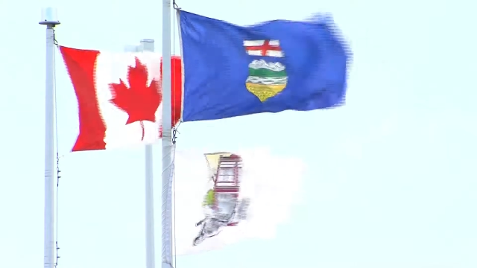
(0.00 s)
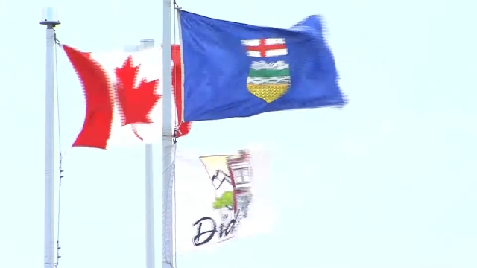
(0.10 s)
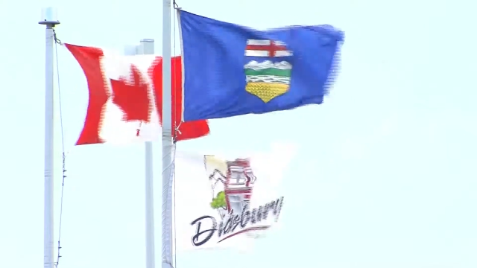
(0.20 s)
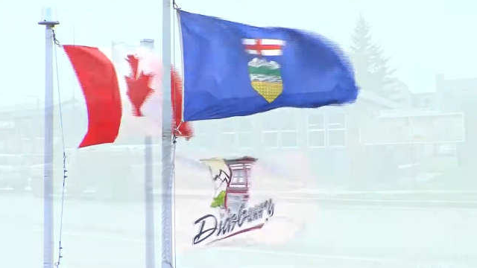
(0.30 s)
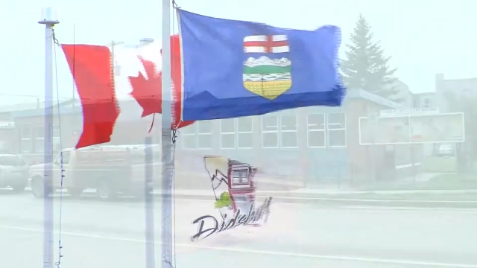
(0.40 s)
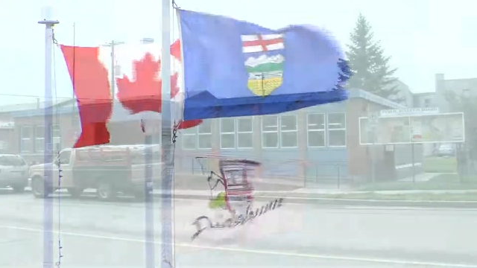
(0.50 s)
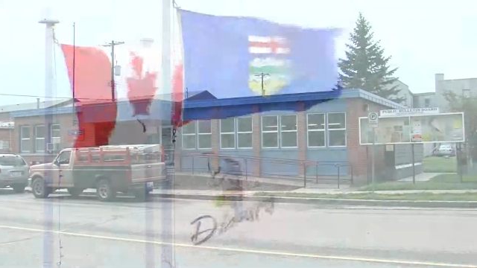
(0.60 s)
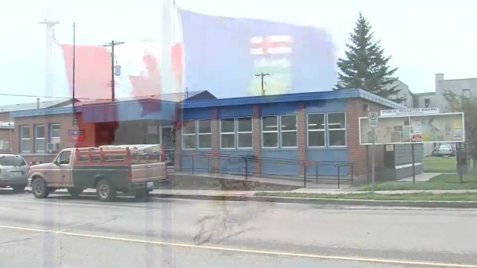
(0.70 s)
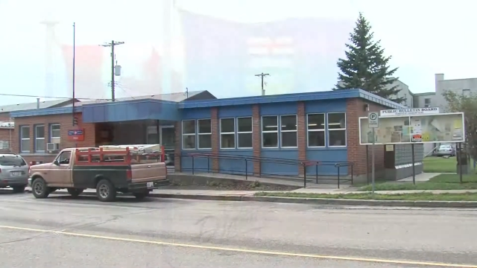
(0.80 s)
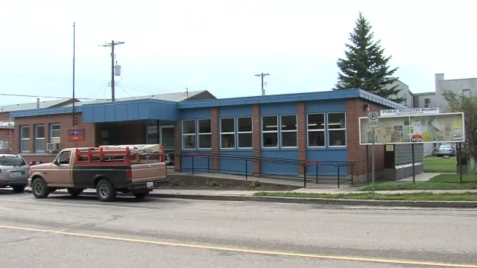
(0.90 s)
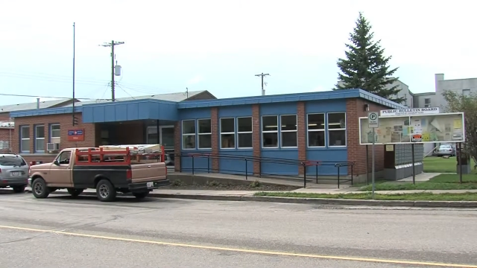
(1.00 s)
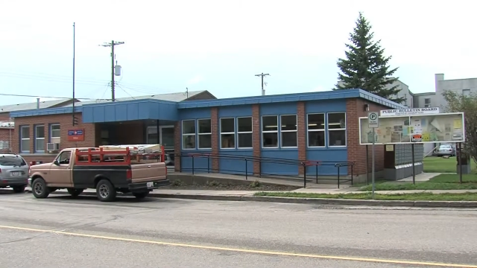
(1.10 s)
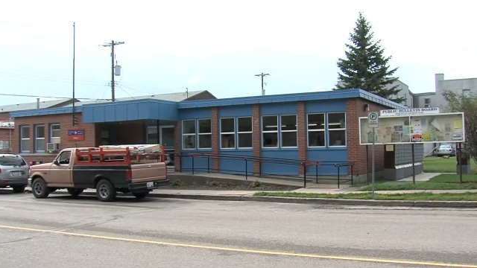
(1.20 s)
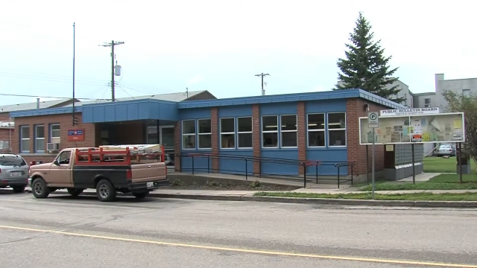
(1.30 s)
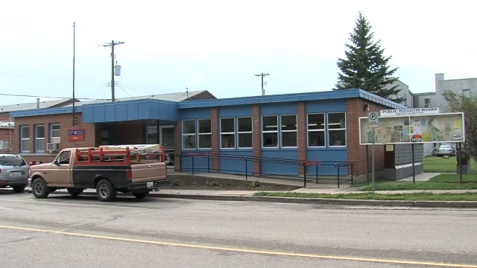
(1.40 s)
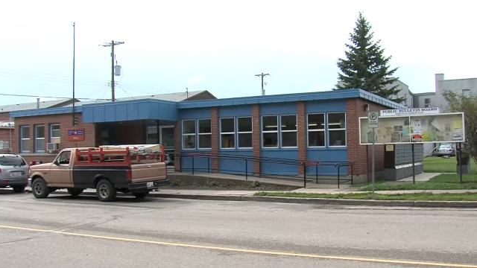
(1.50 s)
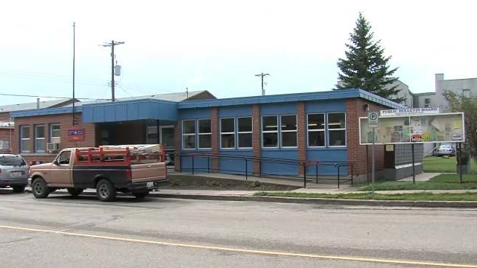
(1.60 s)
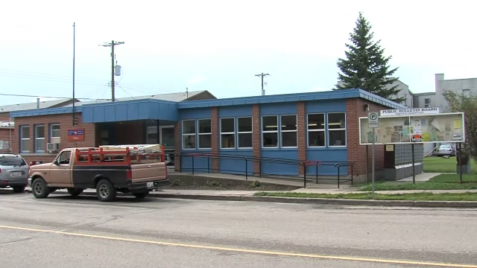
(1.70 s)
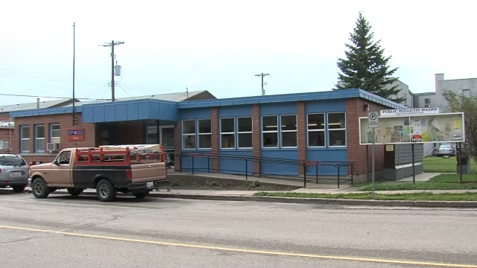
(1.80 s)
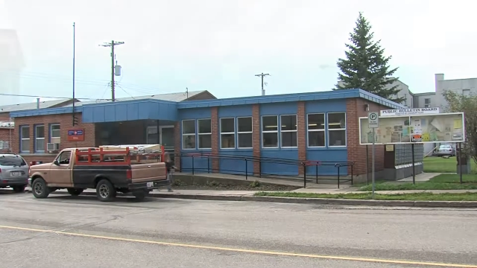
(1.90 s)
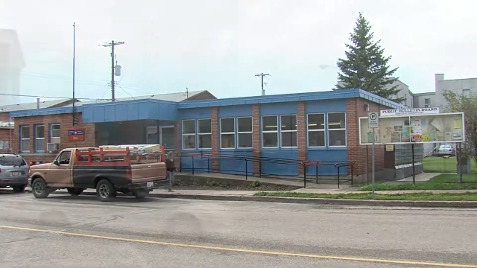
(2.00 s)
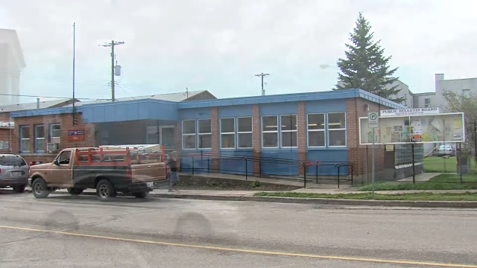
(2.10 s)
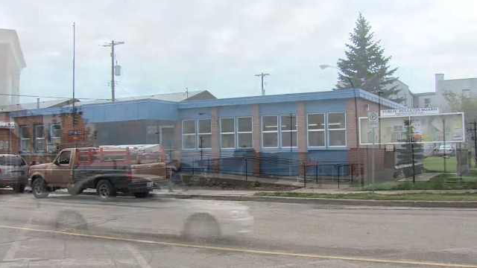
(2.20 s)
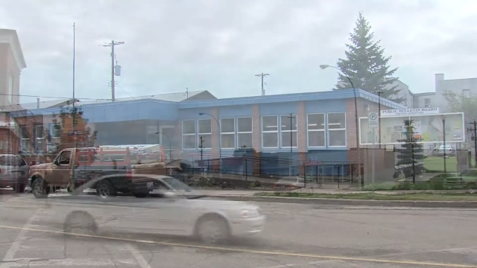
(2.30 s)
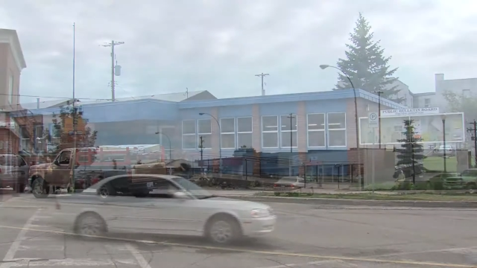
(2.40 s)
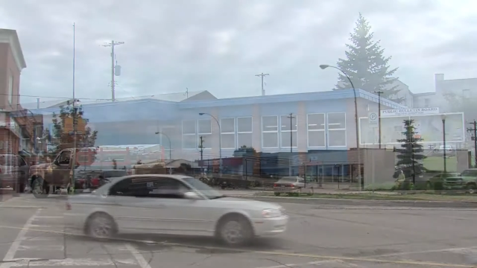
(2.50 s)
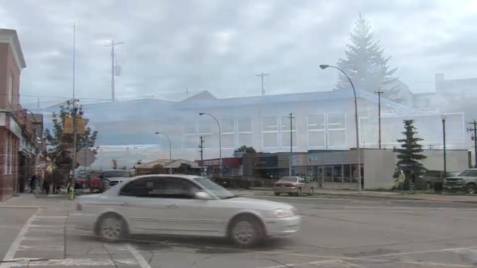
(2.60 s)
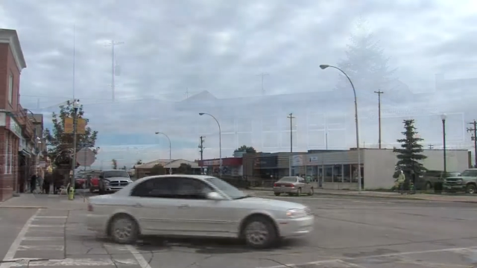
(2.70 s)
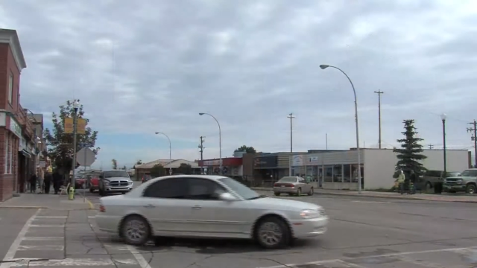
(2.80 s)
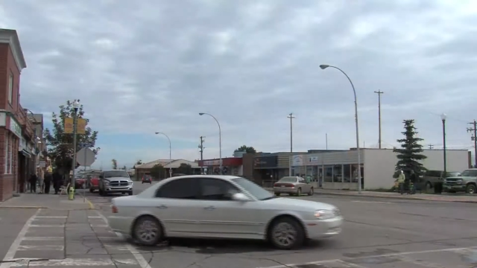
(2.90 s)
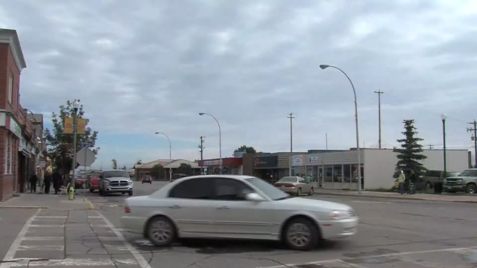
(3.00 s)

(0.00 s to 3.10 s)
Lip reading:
Nobody's mouth can be seen.